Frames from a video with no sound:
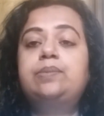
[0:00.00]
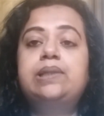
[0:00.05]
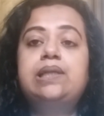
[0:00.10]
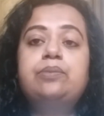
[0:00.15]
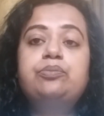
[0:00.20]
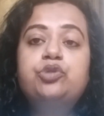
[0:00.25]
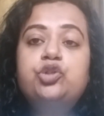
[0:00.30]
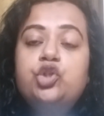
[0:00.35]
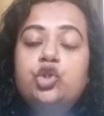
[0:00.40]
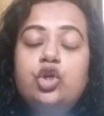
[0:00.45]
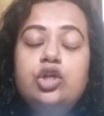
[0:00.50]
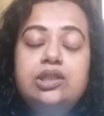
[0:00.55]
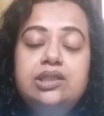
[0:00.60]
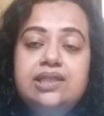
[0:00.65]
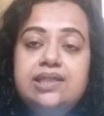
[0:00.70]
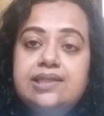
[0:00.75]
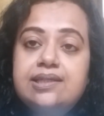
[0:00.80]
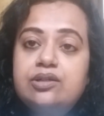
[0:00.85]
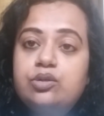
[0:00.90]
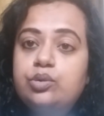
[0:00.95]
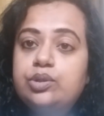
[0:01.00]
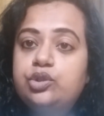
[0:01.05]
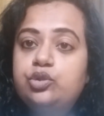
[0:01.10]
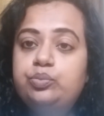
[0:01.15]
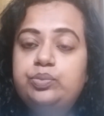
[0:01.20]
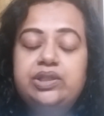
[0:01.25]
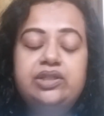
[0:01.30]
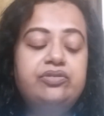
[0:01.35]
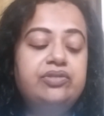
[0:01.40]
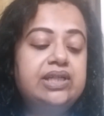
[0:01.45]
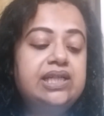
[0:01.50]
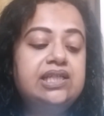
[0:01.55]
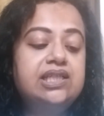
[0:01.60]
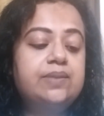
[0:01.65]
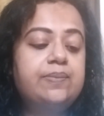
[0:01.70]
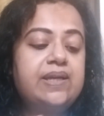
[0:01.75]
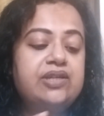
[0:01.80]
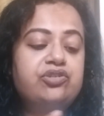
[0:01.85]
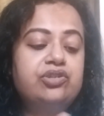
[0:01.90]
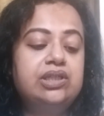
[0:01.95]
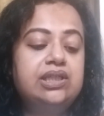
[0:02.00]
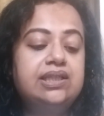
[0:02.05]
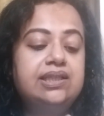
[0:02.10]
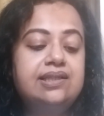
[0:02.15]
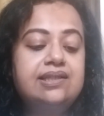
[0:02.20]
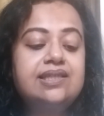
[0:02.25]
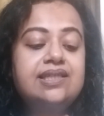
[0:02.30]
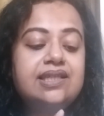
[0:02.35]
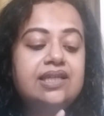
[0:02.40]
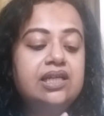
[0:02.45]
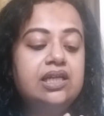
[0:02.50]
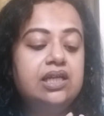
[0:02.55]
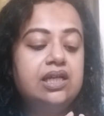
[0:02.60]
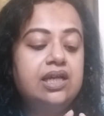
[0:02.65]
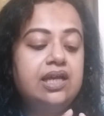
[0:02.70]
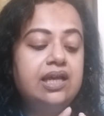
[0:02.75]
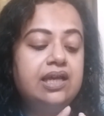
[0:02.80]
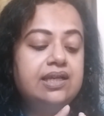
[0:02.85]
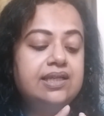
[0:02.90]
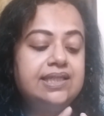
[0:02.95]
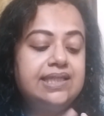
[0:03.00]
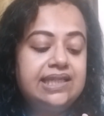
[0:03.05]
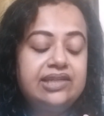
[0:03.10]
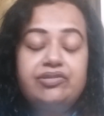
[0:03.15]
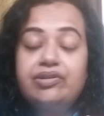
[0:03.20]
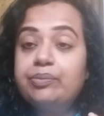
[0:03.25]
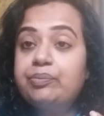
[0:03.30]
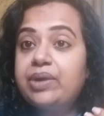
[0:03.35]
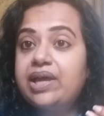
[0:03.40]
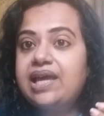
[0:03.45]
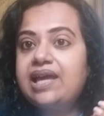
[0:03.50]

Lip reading: but I'm sure these are going to be great, especially this serum.